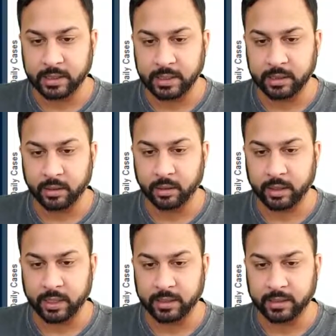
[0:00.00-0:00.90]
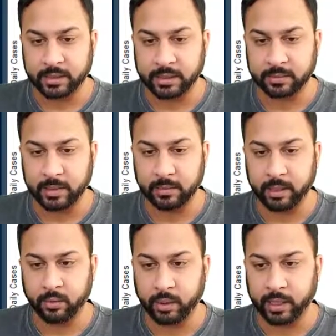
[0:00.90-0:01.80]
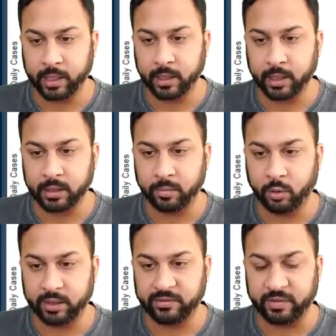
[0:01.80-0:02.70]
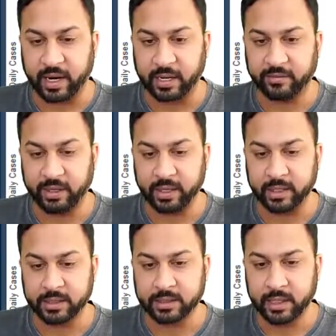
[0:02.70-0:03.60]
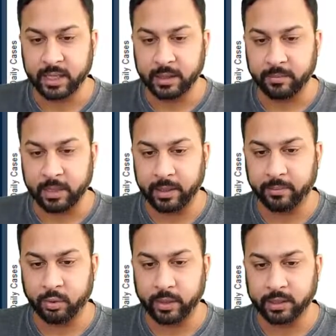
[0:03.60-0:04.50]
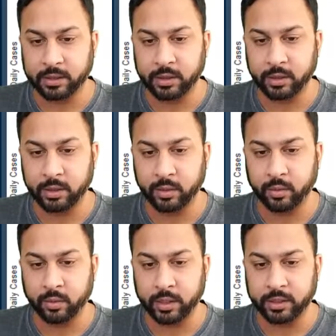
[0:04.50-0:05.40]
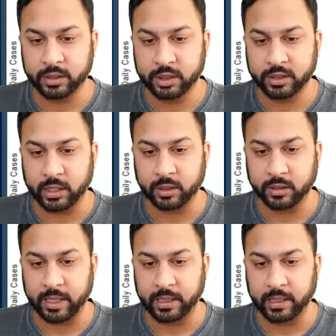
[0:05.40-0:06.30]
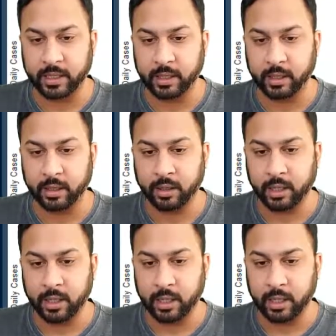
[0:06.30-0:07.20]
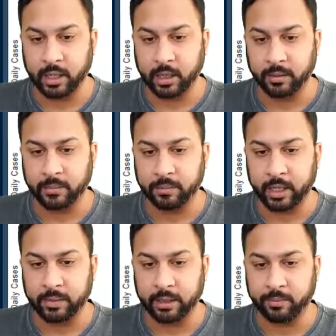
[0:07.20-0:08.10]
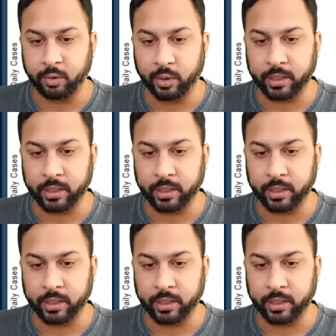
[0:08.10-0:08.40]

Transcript: it did, okay, this is maybe where the 0.5 is. Maybe 0.2 was just under that here. Maybe